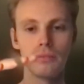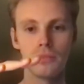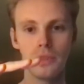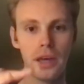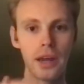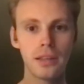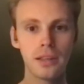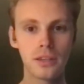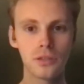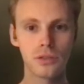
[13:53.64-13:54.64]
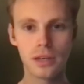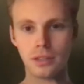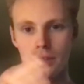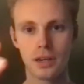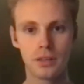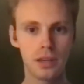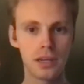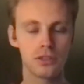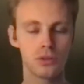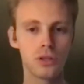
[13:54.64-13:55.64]
data index or like their
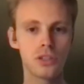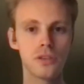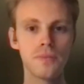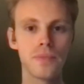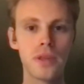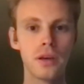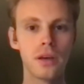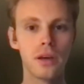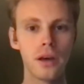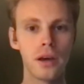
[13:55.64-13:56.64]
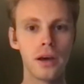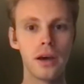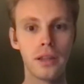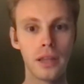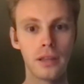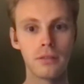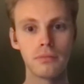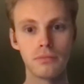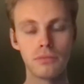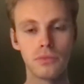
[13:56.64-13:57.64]
data storage, and
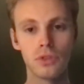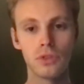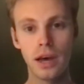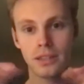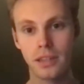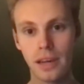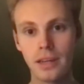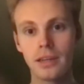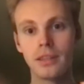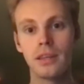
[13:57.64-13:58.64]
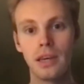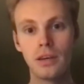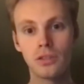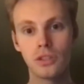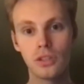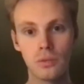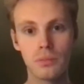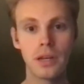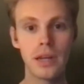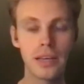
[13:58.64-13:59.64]
then so that's like the
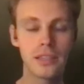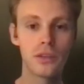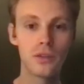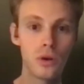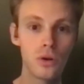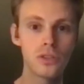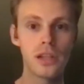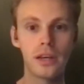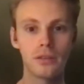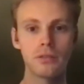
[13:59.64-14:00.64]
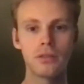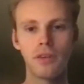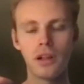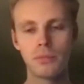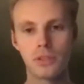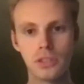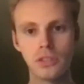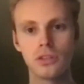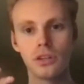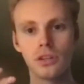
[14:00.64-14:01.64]
ecosystem. And as it grows, like developers can
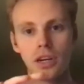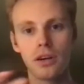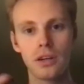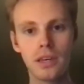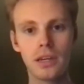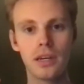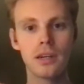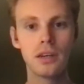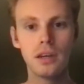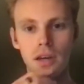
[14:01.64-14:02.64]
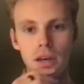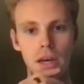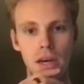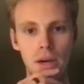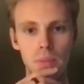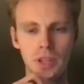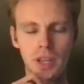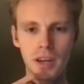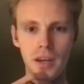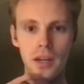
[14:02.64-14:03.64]
start sharing data, but
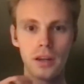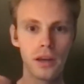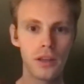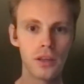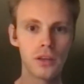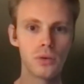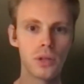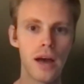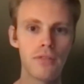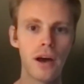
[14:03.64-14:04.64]
then I think you will have